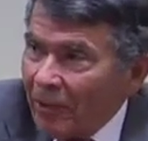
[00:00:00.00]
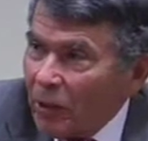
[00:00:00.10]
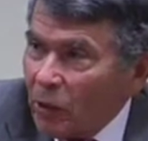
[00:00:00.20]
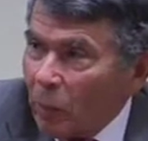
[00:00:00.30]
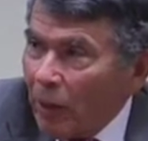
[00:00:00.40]
I
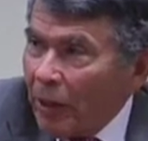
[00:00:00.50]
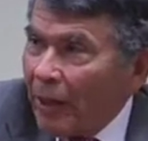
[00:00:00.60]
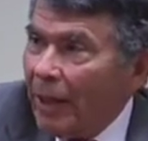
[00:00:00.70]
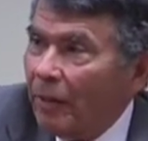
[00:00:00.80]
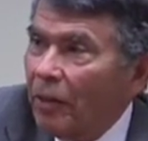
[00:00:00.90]
was explaining
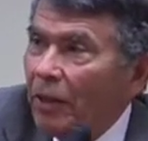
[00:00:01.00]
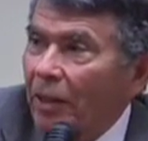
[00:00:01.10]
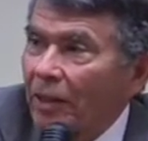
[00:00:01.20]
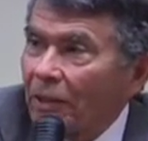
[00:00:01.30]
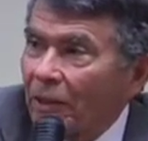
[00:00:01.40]
I have
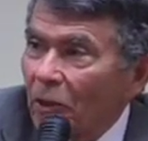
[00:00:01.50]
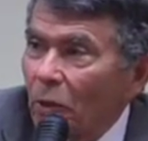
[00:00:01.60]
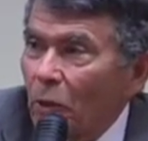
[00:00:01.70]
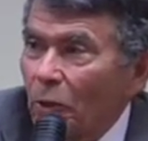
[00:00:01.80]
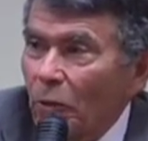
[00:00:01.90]
a
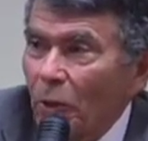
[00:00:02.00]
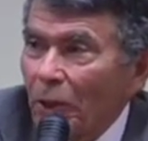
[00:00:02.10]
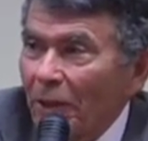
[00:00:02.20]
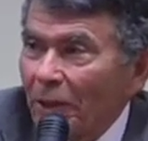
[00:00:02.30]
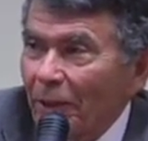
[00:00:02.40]
torn
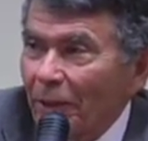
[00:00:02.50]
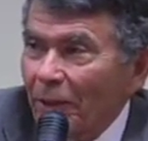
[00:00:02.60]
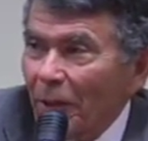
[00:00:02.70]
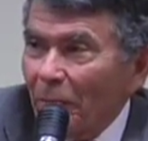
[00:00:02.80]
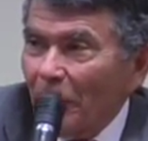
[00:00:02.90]
rotator cuff,
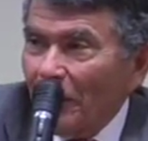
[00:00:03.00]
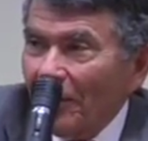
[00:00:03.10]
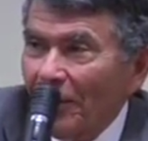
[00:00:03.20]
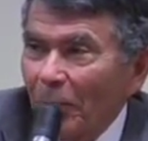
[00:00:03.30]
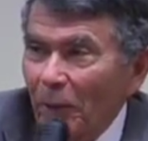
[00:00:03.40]
so I'm going
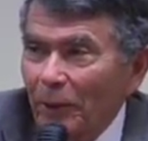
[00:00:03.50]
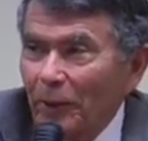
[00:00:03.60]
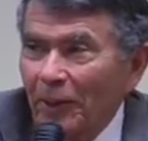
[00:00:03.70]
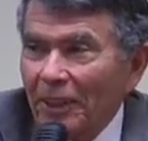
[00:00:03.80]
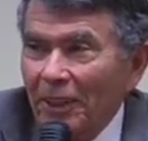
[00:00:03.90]
to hold this
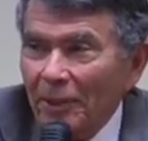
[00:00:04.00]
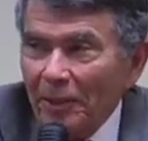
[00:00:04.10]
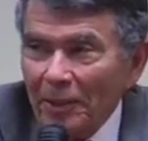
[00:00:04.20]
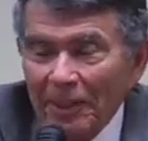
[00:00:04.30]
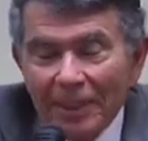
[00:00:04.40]
very
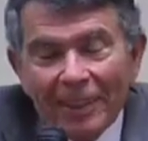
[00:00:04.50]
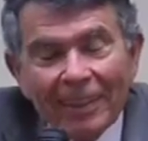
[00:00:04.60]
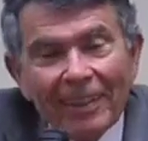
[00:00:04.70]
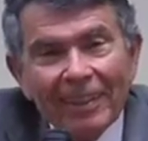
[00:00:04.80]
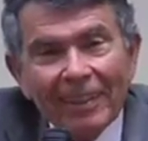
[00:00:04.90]
carefully.
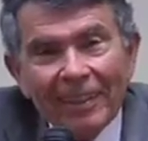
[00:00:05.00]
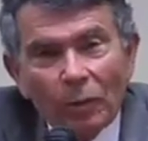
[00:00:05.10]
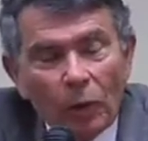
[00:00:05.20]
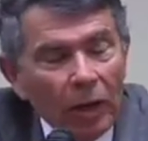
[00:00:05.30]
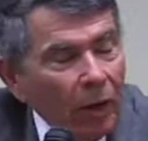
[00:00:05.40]

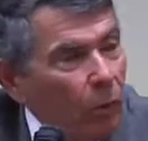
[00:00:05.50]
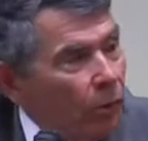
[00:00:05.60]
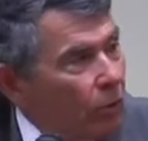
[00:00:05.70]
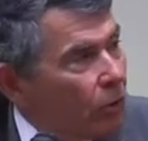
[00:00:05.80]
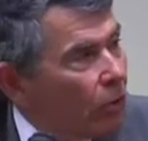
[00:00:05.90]
Well, I
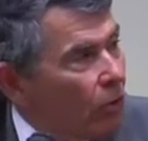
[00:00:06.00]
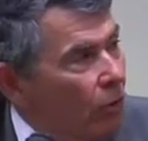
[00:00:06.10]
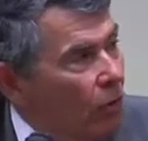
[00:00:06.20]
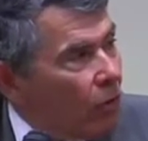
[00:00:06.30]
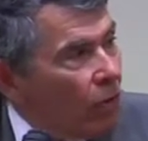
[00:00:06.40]
want to just
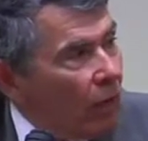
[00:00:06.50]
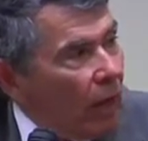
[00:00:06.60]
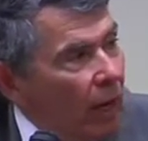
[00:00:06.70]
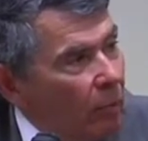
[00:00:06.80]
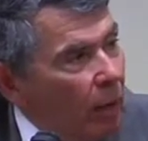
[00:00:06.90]

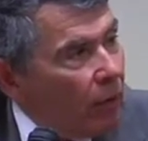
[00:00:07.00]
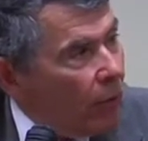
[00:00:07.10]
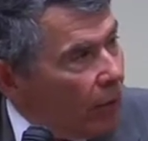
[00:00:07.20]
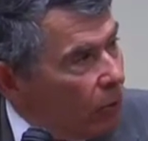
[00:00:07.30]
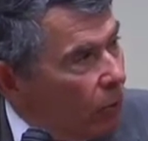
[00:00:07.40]
add my
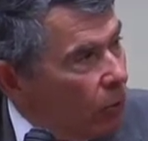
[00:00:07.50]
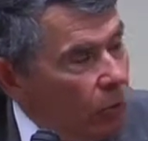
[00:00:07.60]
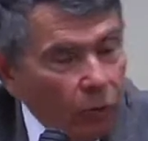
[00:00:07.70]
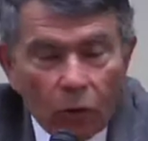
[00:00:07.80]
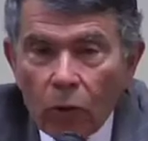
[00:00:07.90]
thanks to
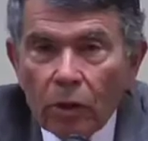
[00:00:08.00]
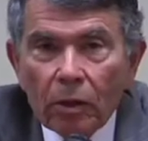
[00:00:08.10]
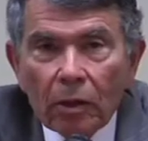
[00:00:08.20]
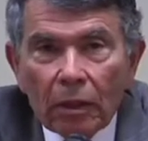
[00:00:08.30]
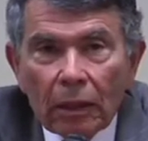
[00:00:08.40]
those of
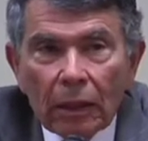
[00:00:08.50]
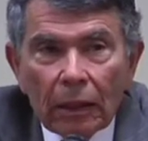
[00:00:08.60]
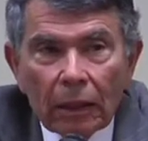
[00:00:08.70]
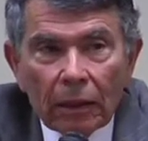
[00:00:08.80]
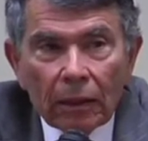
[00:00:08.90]
Norton
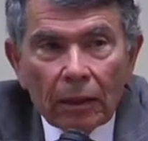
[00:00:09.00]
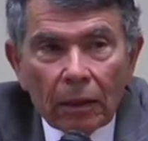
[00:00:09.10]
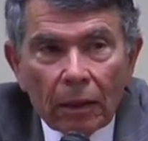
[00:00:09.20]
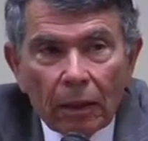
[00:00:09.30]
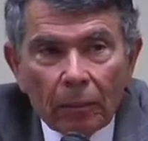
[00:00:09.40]
and
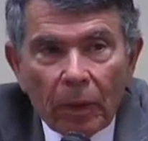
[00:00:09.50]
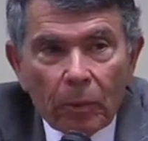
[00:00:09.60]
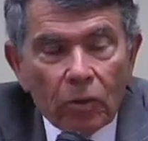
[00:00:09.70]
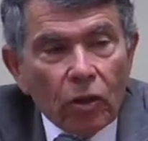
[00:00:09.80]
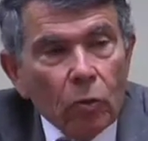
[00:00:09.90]

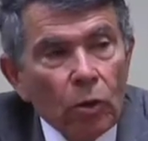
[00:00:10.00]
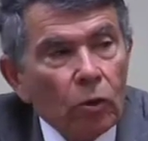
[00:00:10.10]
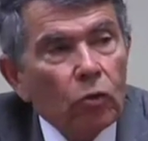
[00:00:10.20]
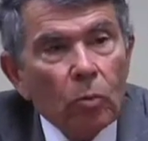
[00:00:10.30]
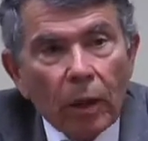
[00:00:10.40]
maybe just say a word
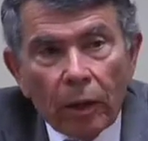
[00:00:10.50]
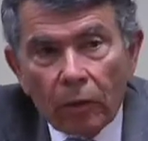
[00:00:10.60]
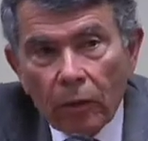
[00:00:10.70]
or two about